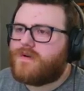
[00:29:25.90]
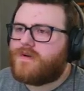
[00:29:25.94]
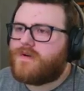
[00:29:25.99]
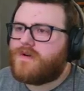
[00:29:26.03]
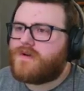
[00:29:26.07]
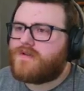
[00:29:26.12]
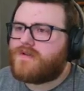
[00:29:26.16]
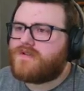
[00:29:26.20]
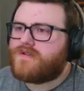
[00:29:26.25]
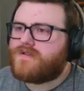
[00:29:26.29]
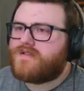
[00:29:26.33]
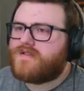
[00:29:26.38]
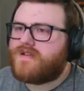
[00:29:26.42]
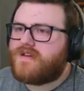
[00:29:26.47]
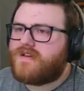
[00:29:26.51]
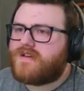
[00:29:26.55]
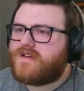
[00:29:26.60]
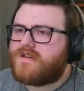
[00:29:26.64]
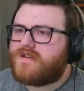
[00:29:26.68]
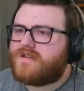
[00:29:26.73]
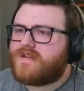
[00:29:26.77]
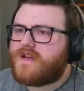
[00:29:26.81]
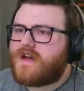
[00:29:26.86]

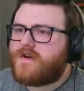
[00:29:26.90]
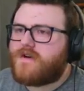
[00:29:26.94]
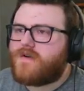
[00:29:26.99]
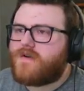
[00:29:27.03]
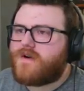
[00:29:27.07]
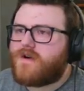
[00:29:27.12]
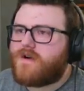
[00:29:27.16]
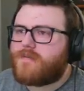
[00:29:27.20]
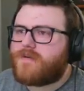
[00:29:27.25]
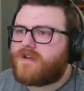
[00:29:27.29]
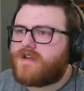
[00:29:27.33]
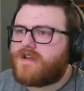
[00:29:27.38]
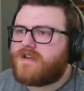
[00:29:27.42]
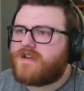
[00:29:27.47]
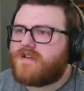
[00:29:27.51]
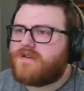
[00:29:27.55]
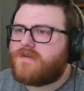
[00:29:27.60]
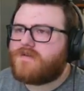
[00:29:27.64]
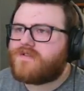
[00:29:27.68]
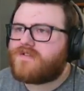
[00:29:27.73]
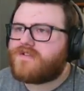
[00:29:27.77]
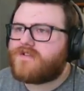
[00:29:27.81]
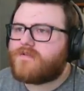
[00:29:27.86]
Antenna tower up on a
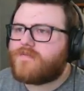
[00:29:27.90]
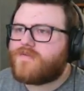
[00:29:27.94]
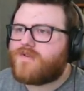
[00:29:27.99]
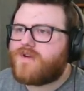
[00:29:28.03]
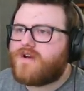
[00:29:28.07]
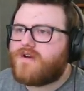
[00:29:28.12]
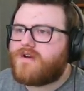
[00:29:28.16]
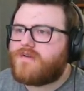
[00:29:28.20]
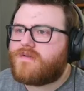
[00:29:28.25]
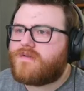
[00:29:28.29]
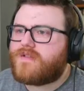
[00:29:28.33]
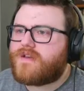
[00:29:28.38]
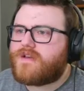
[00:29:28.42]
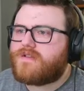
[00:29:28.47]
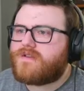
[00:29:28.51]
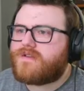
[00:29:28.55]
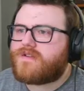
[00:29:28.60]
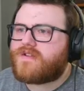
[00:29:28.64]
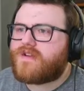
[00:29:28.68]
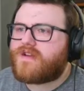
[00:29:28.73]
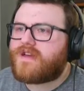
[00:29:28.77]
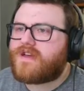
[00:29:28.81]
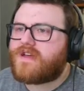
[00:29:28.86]
hill somewhere? That
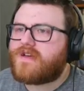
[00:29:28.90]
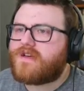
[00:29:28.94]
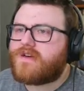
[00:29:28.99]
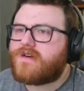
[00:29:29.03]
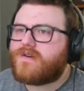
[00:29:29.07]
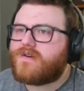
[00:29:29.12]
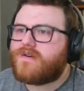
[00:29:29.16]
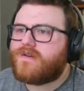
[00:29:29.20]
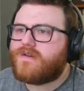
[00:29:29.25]
looks like a hill.